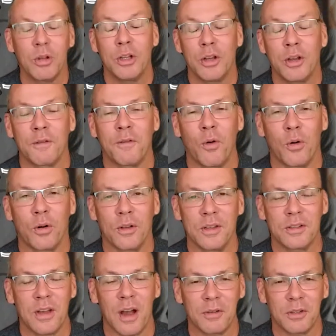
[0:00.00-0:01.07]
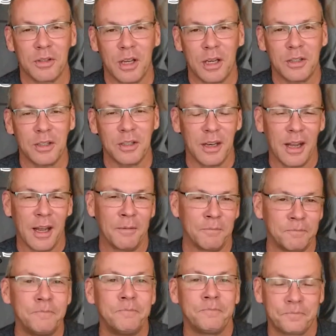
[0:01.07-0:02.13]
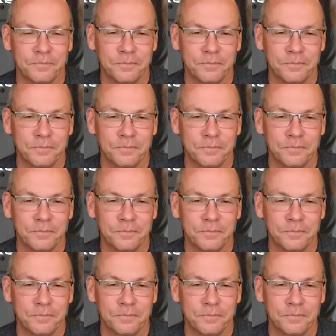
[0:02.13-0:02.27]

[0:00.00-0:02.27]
So I'm really looking forward to this conversation today.